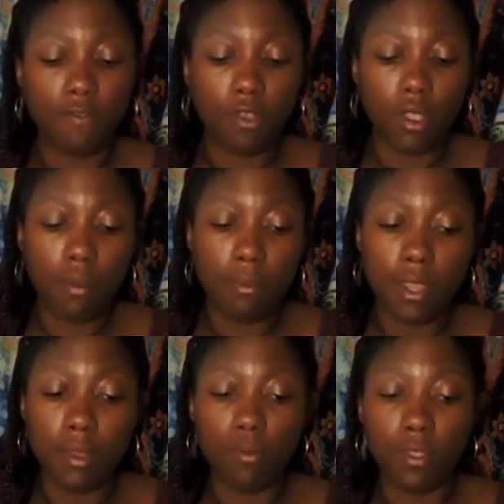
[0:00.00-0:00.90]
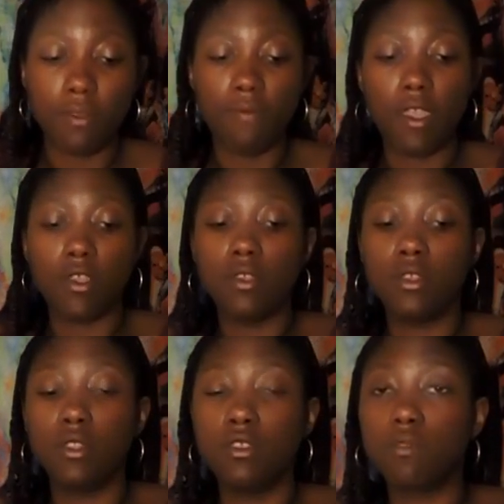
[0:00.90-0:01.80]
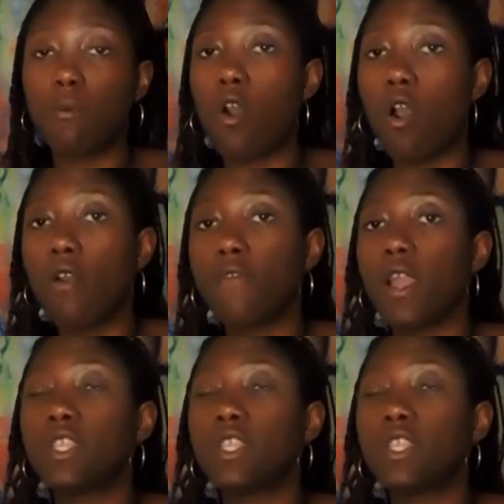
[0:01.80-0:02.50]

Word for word: If they're coming in with a very small offer,